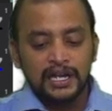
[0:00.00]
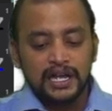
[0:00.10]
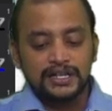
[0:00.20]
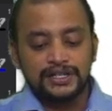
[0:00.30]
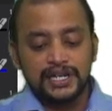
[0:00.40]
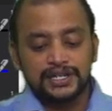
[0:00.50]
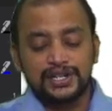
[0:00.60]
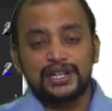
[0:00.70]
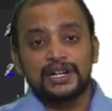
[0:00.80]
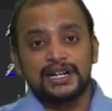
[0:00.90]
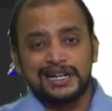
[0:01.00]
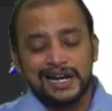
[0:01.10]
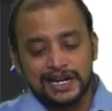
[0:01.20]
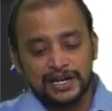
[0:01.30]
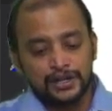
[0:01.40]
GST credit
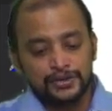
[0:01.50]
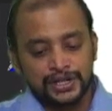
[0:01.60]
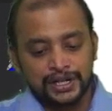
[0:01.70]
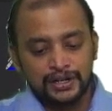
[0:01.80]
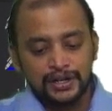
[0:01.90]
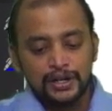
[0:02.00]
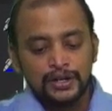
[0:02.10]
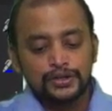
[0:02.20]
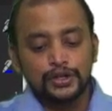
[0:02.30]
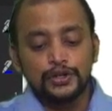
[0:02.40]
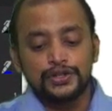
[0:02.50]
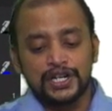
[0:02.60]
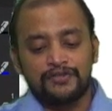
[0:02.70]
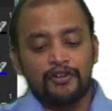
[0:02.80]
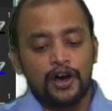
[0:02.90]
18,000 so use
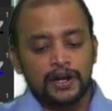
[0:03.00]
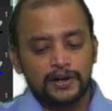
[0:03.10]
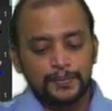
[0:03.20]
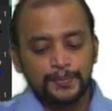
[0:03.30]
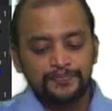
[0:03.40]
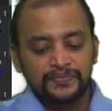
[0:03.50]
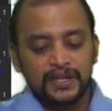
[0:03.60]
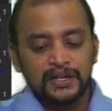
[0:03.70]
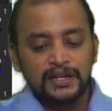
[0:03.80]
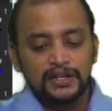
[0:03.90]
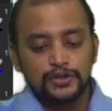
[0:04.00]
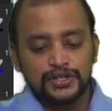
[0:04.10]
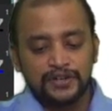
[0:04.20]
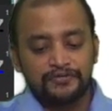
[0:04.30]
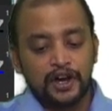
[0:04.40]
it for use it for